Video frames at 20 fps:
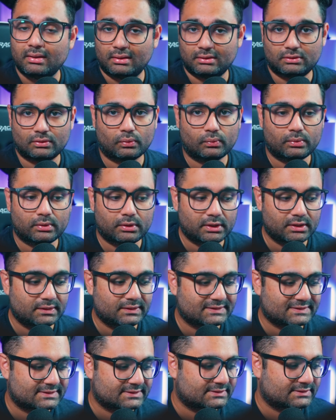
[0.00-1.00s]
Don't worry,
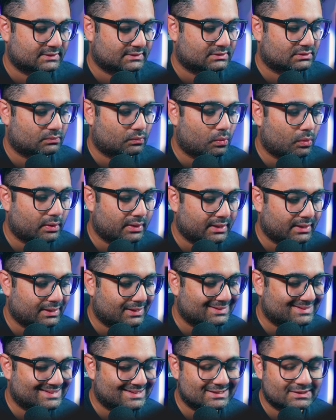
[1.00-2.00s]
this is just a warning
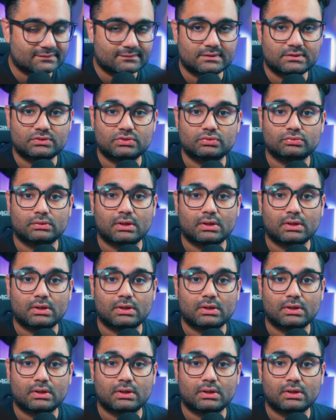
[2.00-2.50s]
since we do